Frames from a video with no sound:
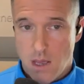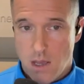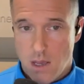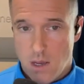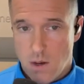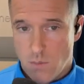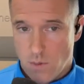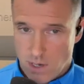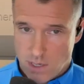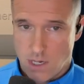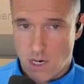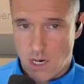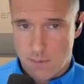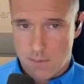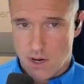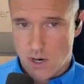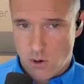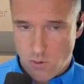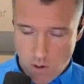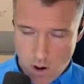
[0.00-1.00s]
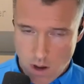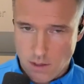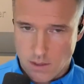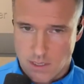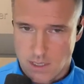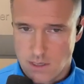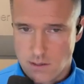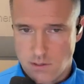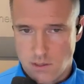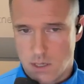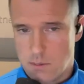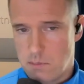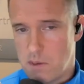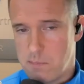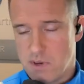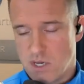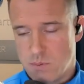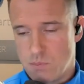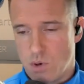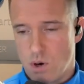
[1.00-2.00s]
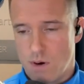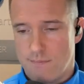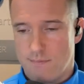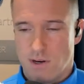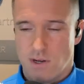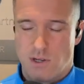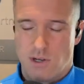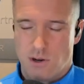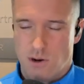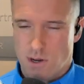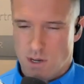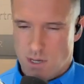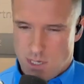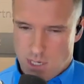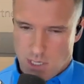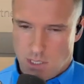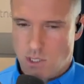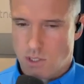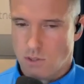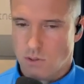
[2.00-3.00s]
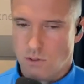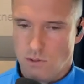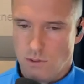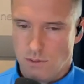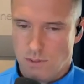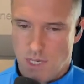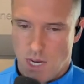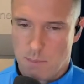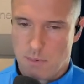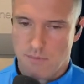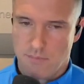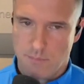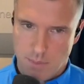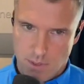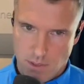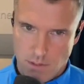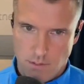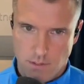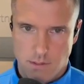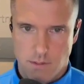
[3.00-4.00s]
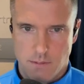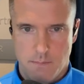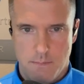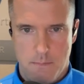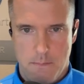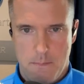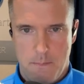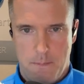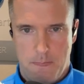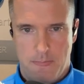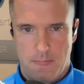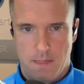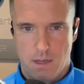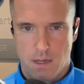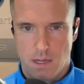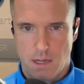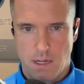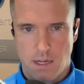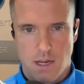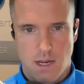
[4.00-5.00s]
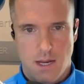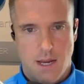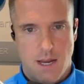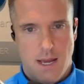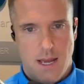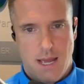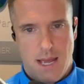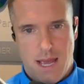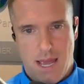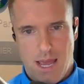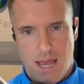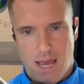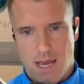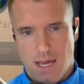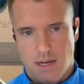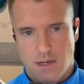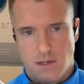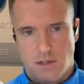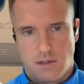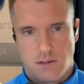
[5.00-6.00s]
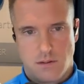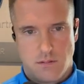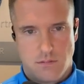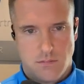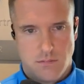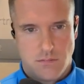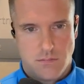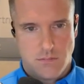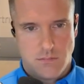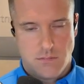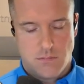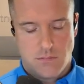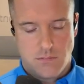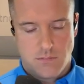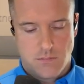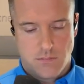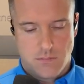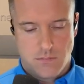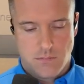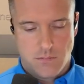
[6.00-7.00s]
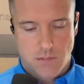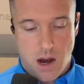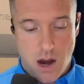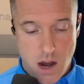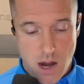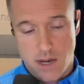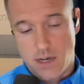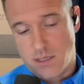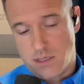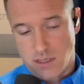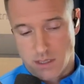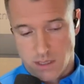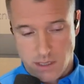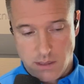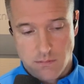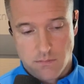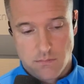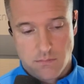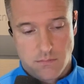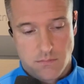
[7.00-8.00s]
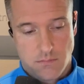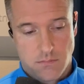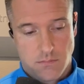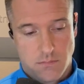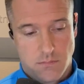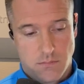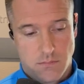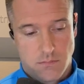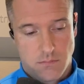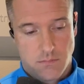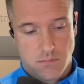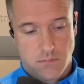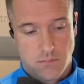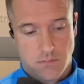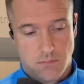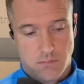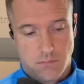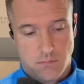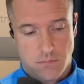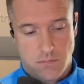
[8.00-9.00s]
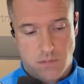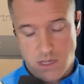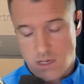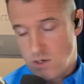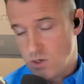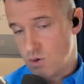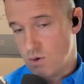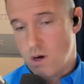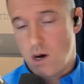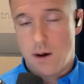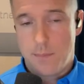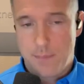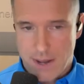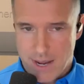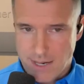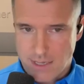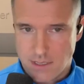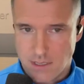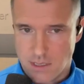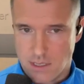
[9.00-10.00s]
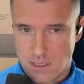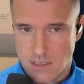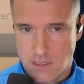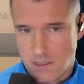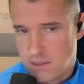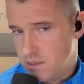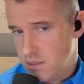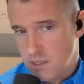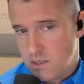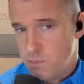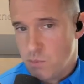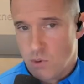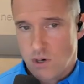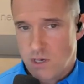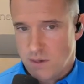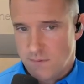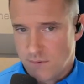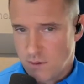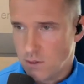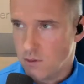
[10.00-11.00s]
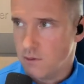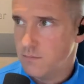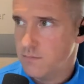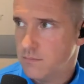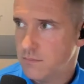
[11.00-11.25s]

when I talk about quality, it's going to be much more of a traditional type of build, okay? And honestly, the drawback to this is it's more difficult.